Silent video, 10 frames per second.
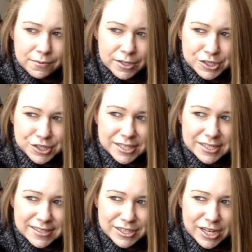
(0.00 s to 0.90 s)
what
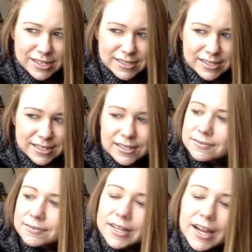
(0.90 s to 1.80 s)
she
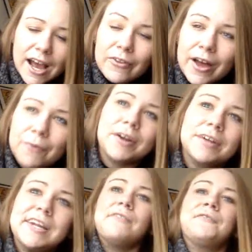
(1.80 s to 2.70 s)
suggested and how that
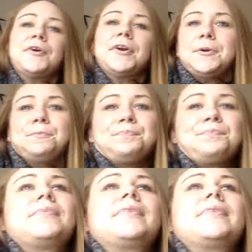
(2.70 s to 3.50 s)
worked out for him.